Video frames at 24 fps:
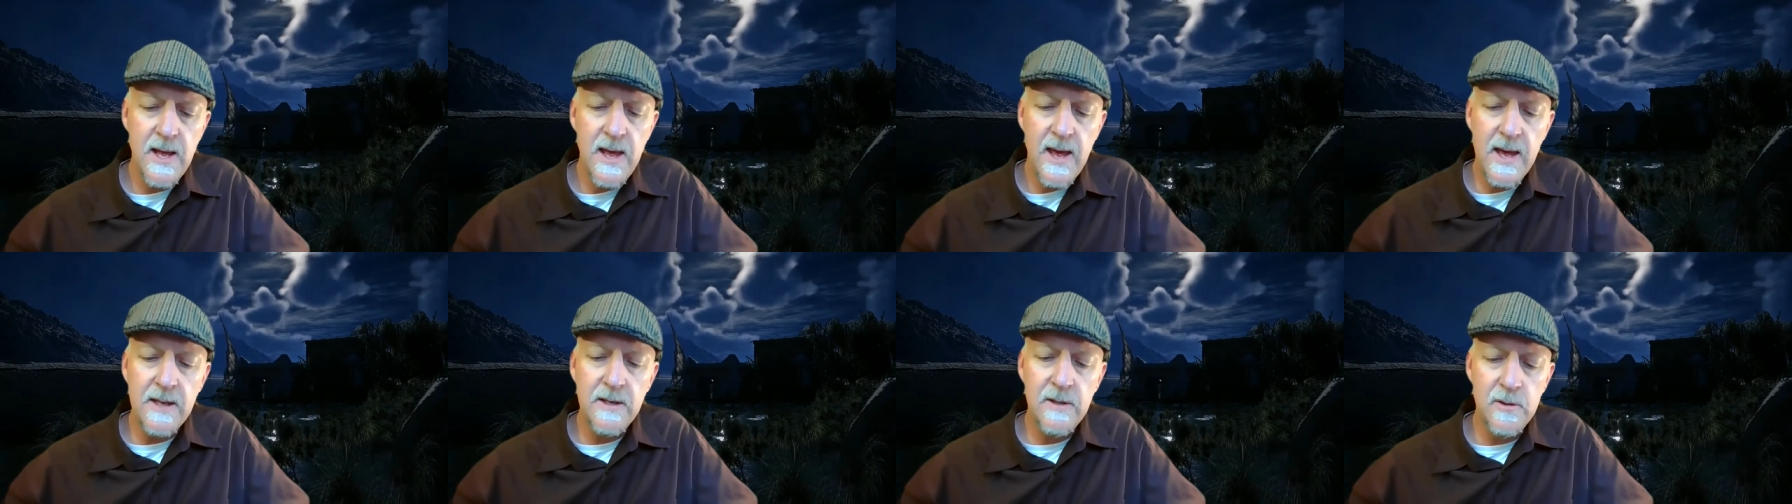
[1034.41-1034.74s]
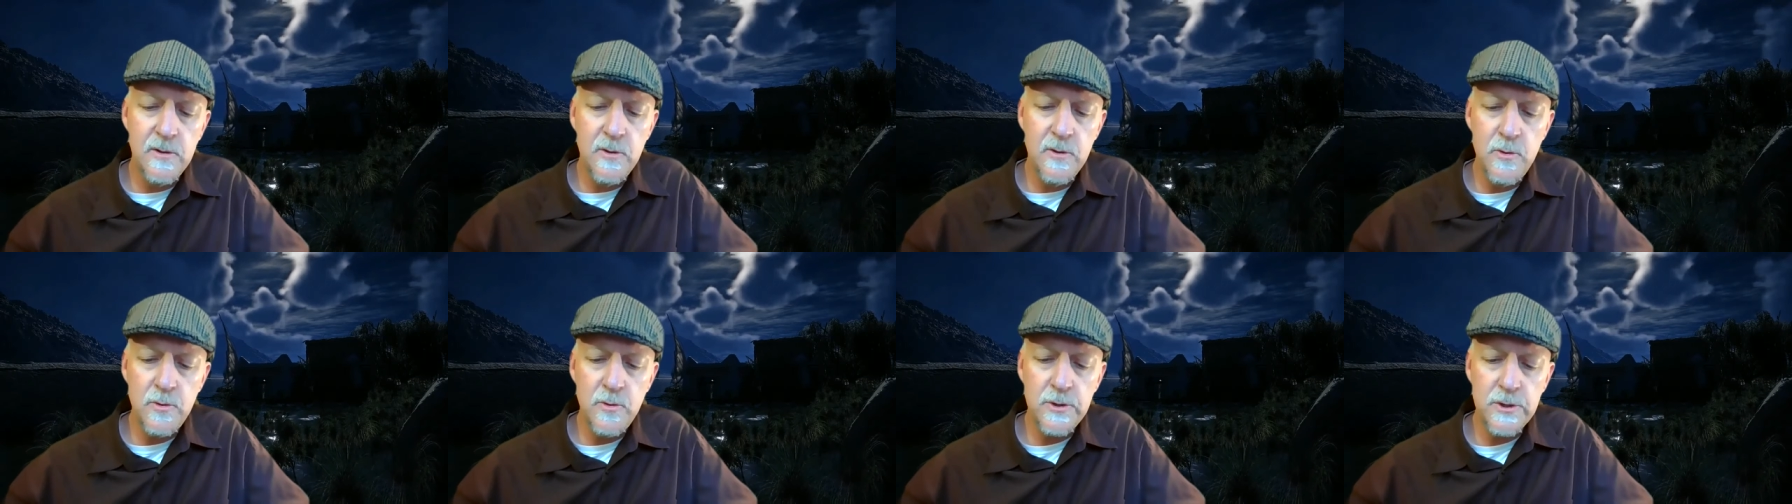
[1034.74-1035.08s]
and
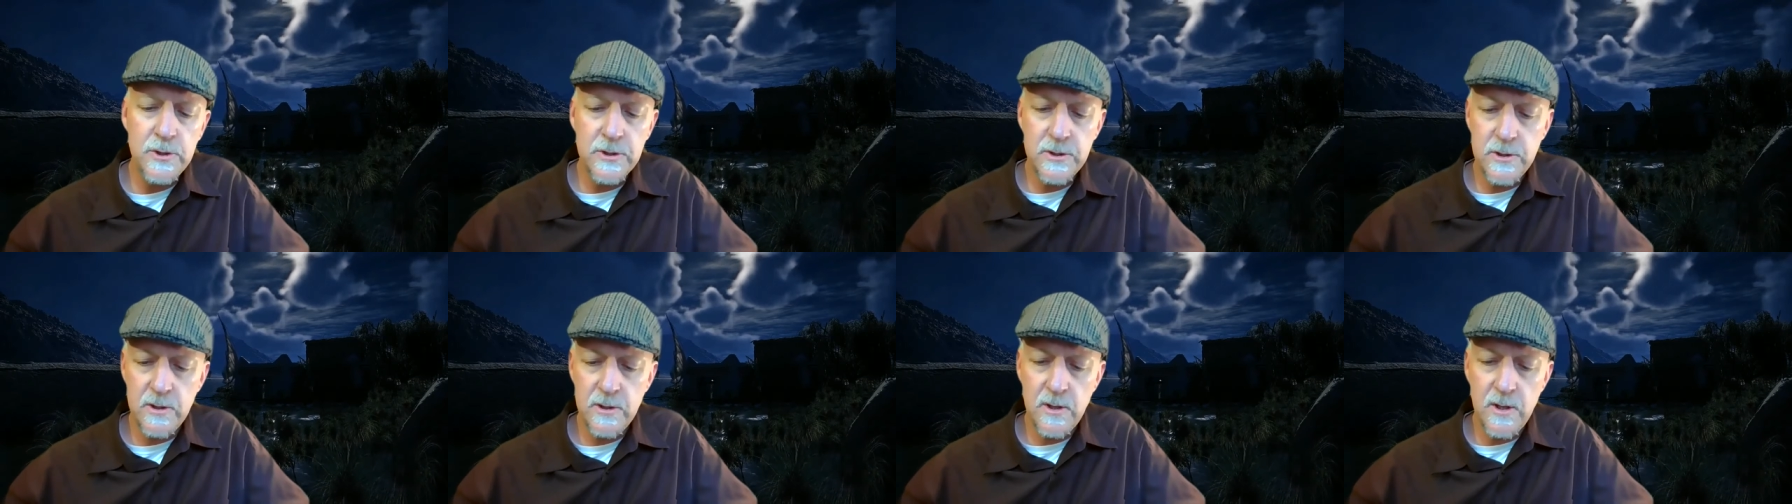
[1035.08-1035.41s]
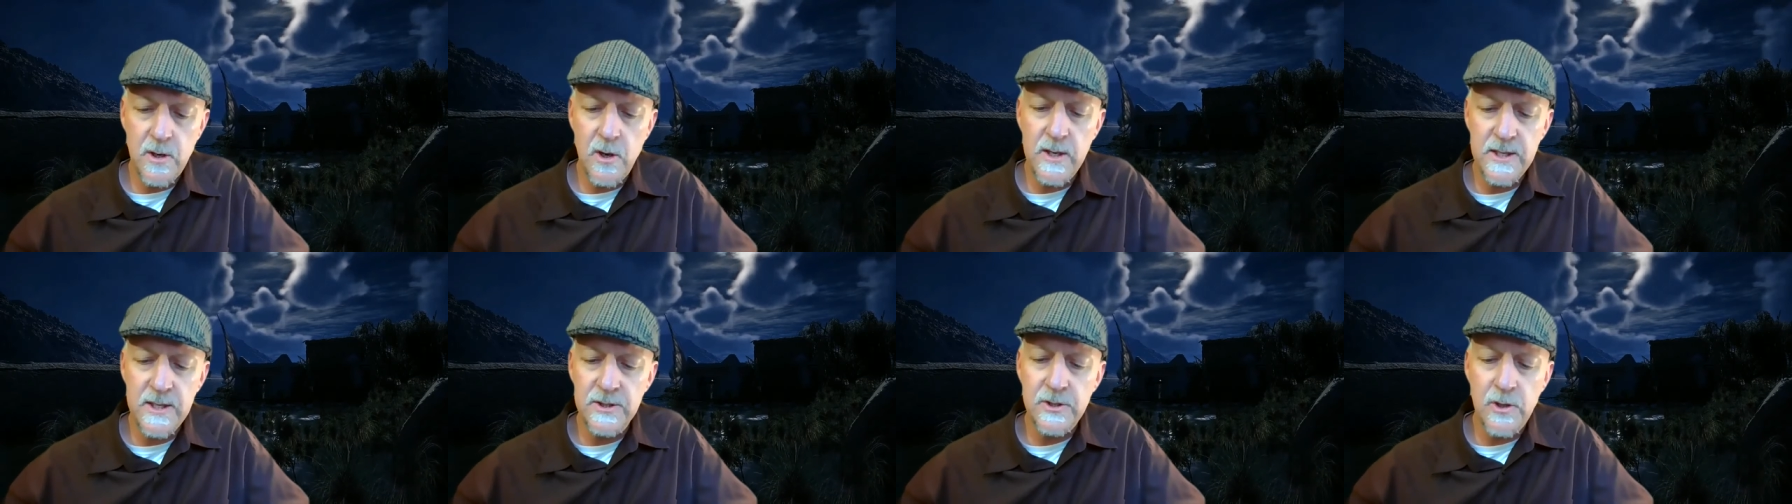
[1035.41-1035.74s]
loosed
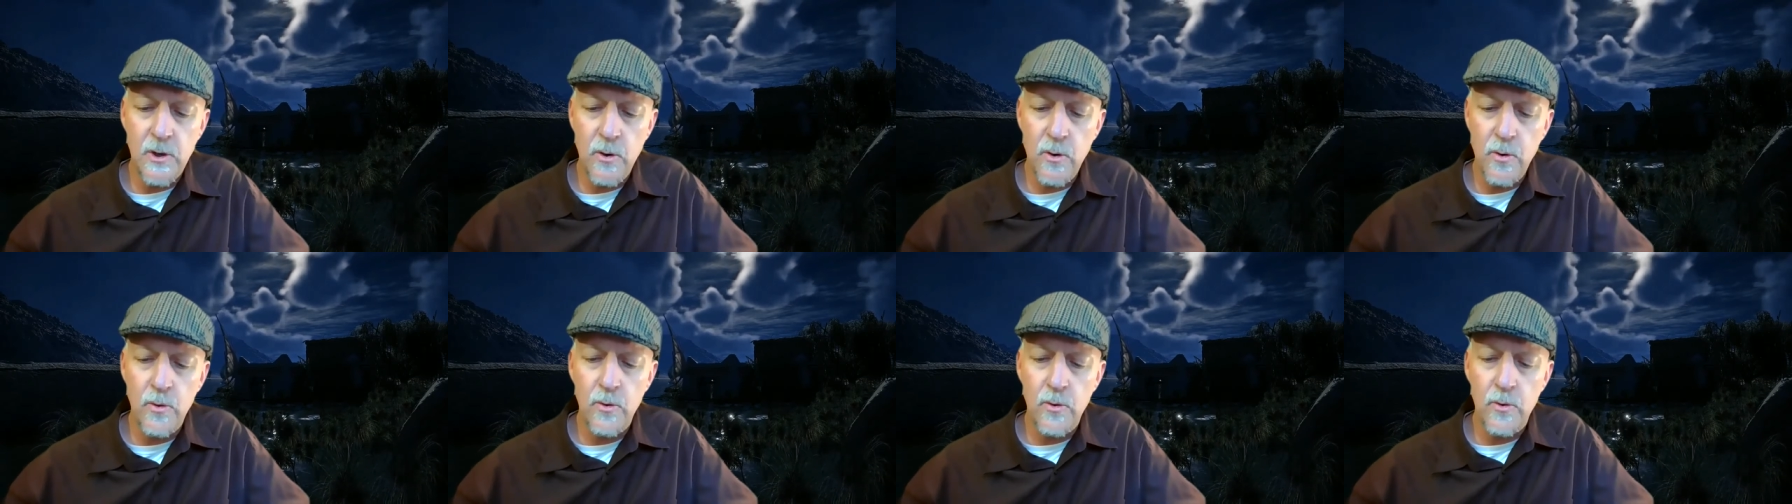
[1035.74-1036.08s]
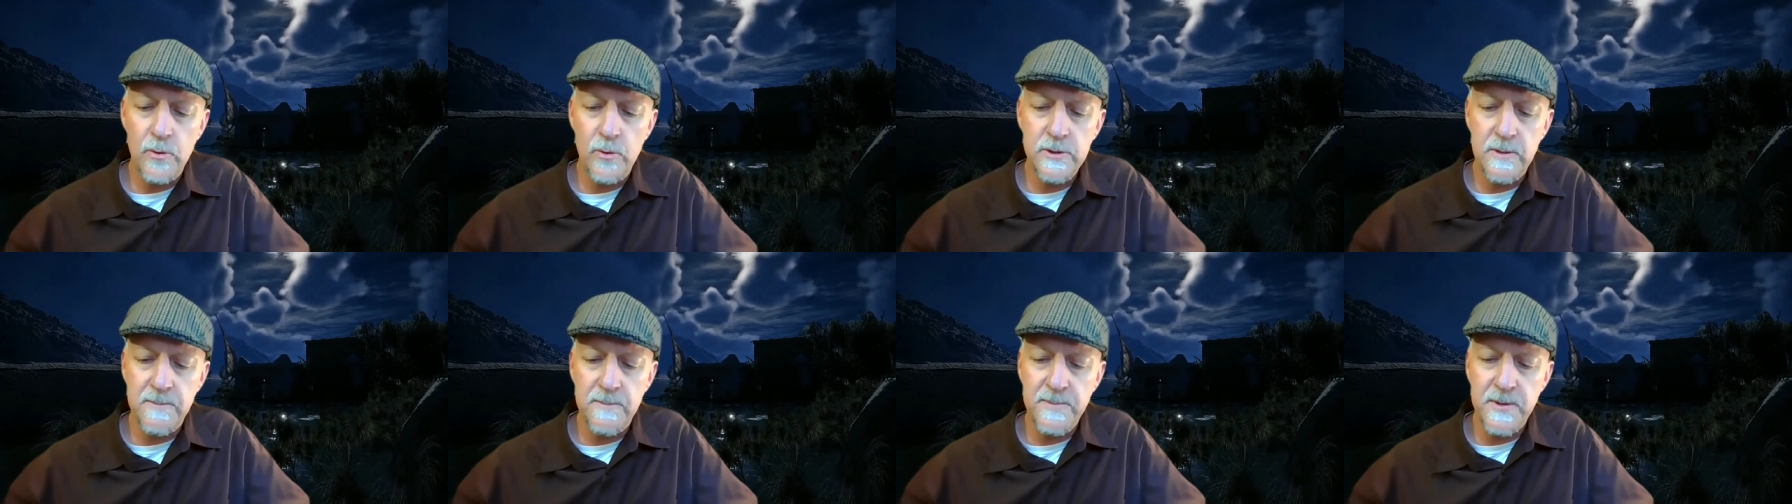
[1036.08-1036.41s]
his
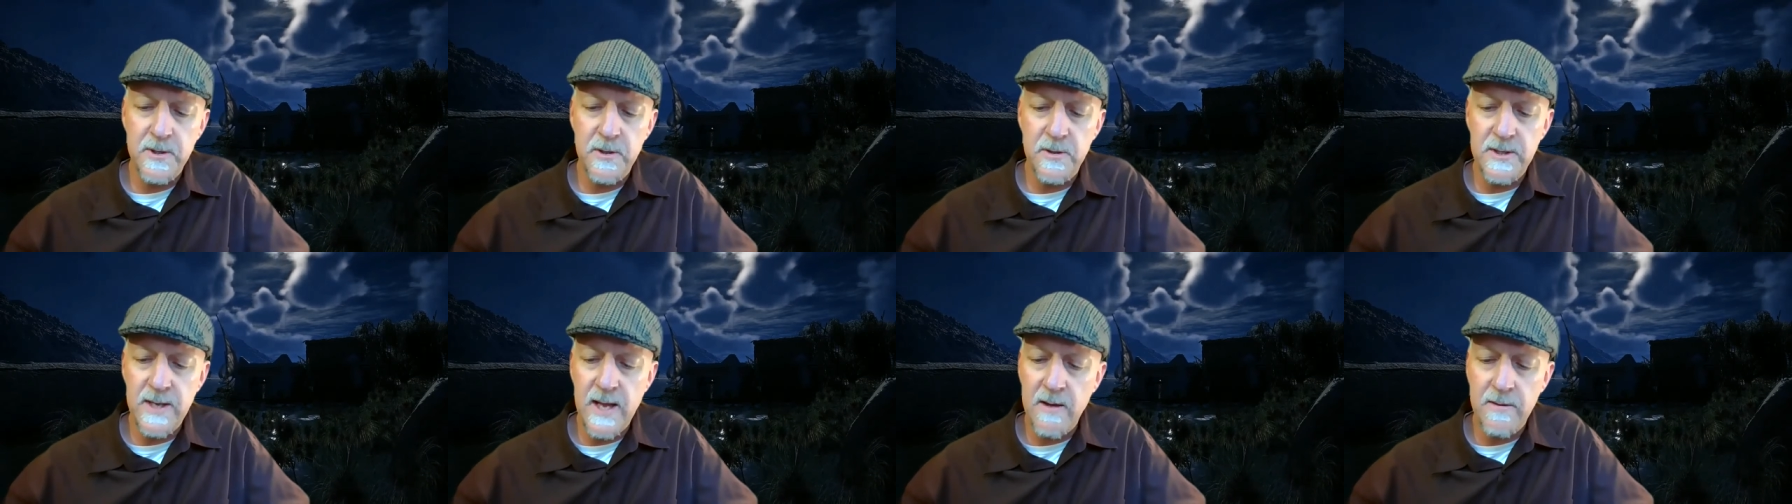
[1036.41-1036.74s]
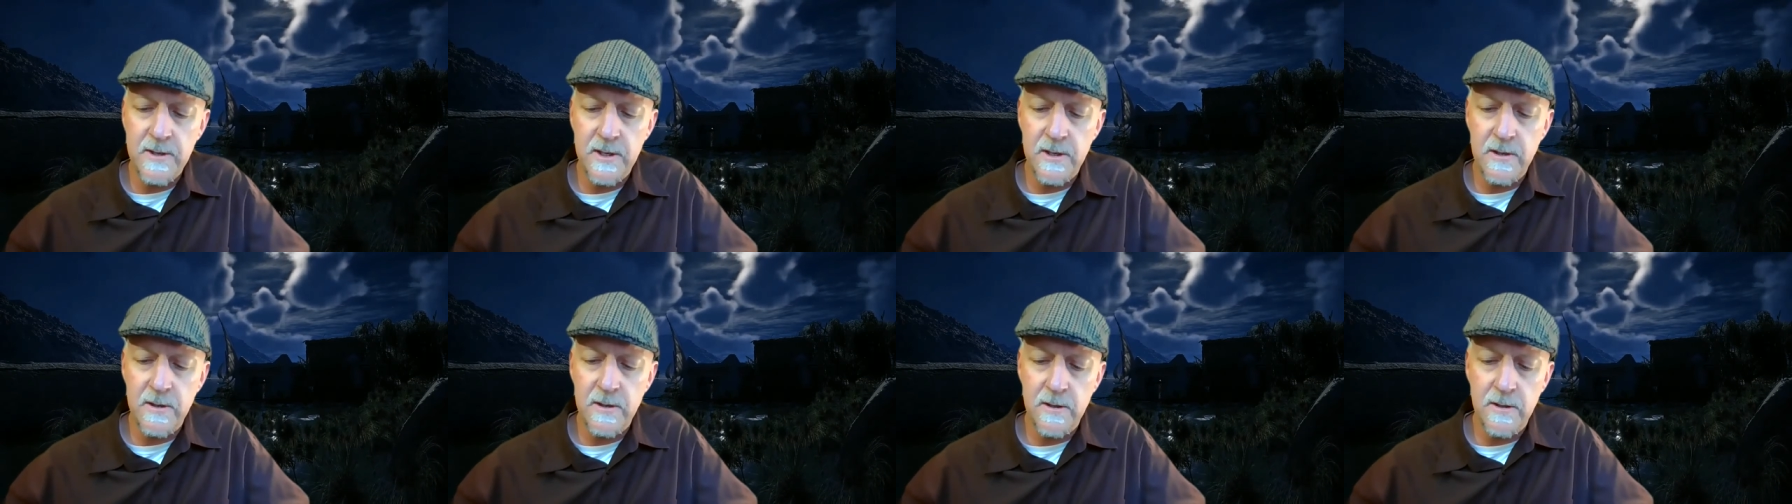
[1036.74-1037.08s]
hold to peer
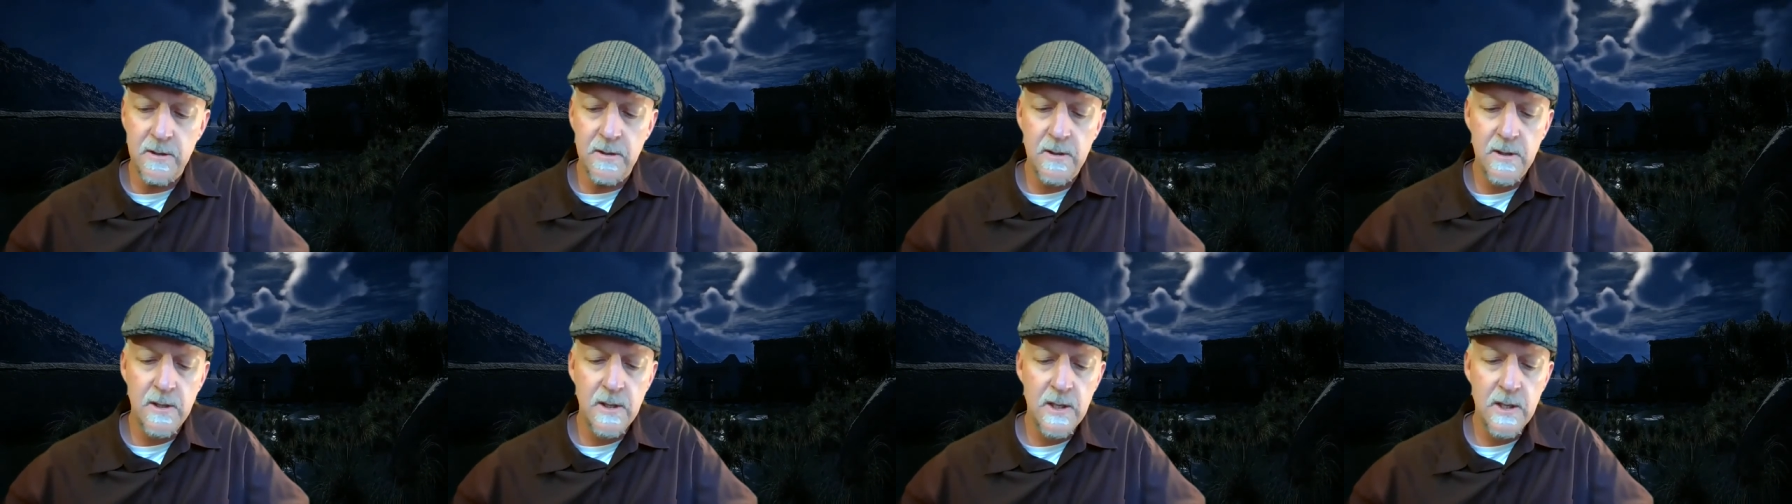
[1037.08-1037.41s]
down at her.